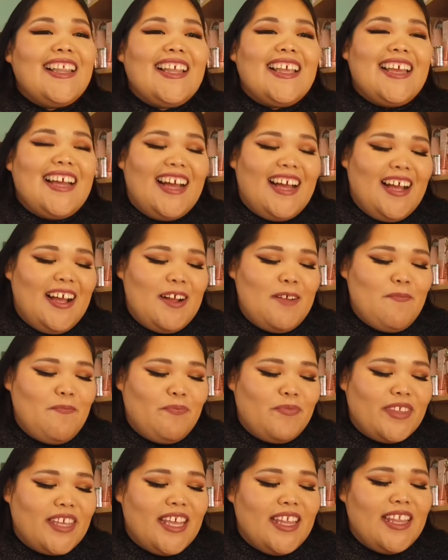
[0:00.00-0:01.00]

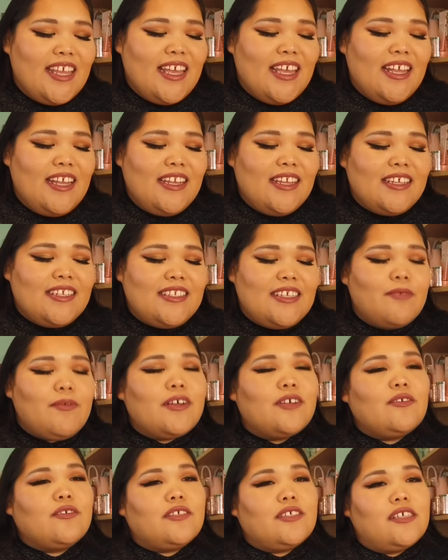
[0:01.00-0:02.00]
And then
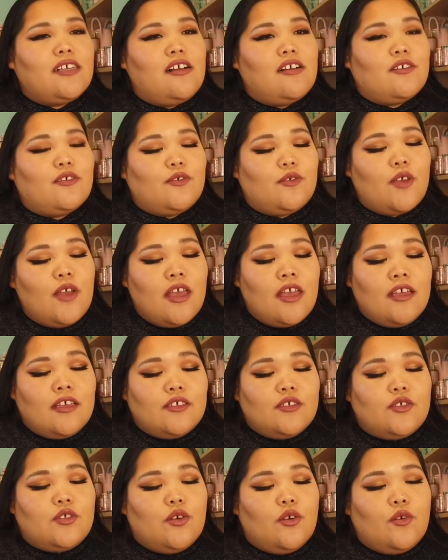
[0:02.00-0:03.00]
Dewago Sleagu.
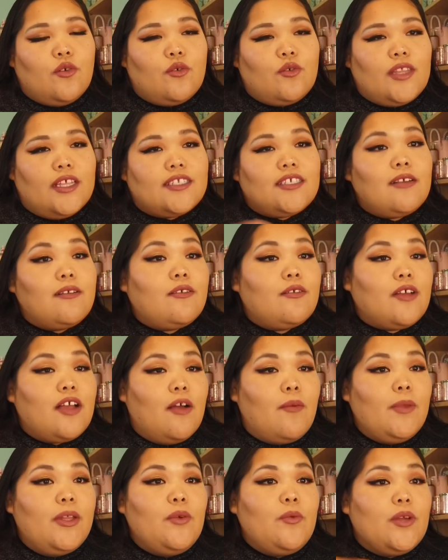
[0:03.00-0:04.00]
So that's how
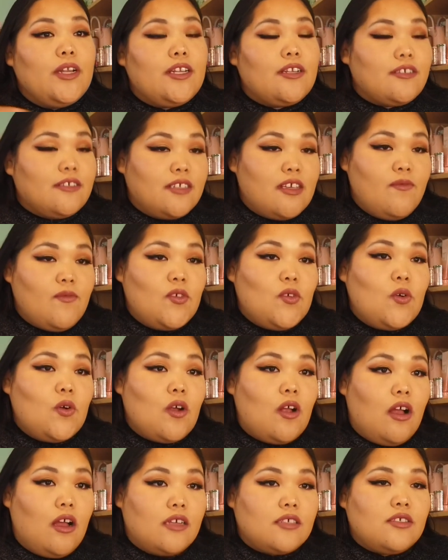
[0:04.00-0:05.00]
many winters have you
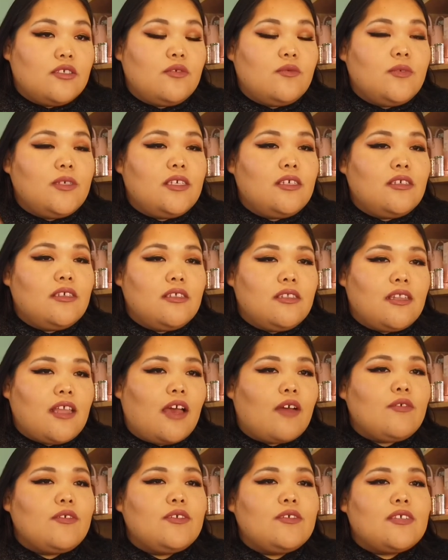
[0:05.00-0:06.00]
crossed. So we
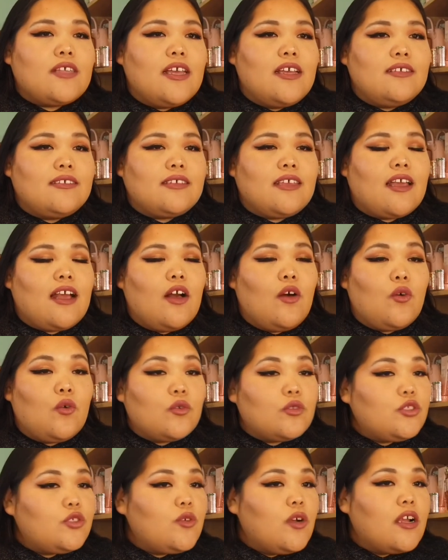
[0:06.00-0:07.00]
now use that as how
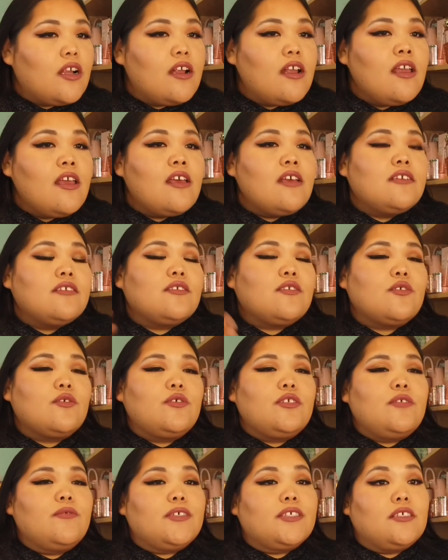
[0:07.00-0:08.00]
old you are.
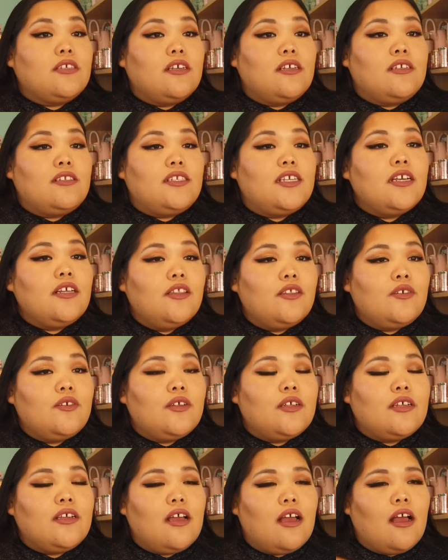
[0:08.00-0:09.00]
So Dewasa Dego
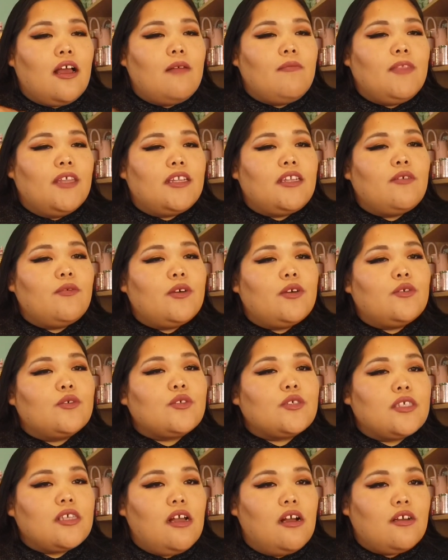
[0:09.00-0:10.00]
na Dewago
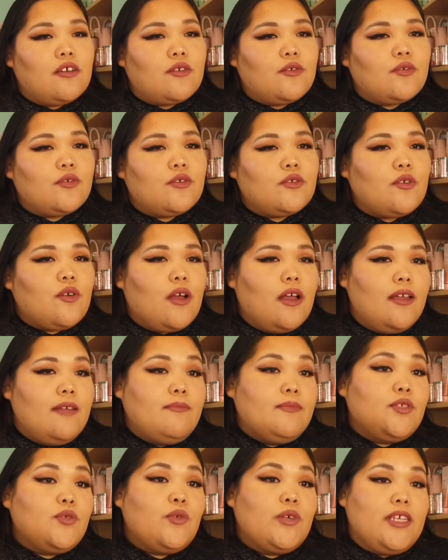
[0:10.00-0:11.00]
Sleagu. So
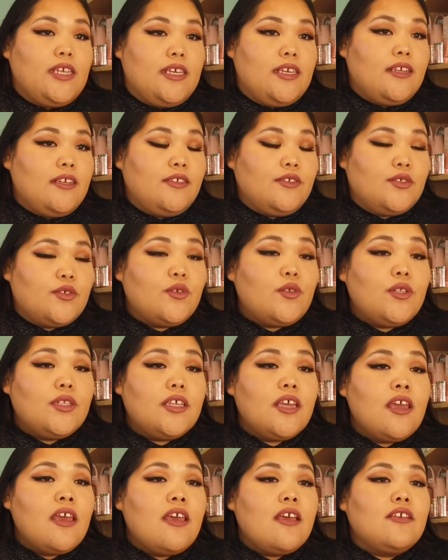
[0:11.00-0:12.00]
I'm 28 years old.
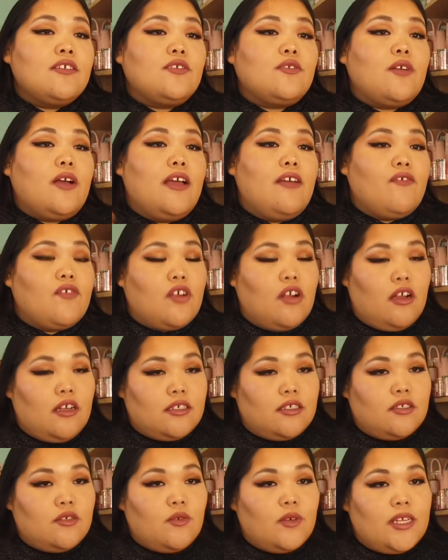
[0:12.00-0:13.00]
So I've
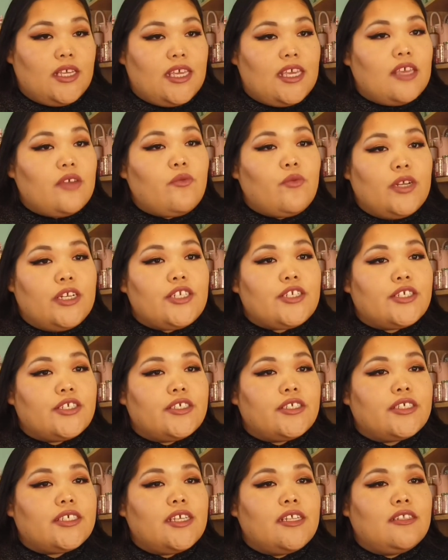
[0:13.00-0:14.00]
crossed 28
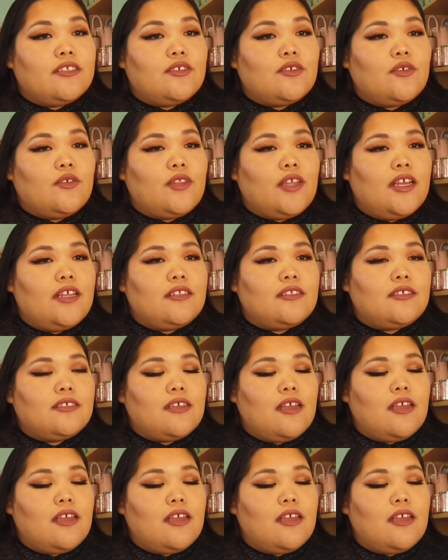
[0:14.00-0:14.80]
winters. And so that's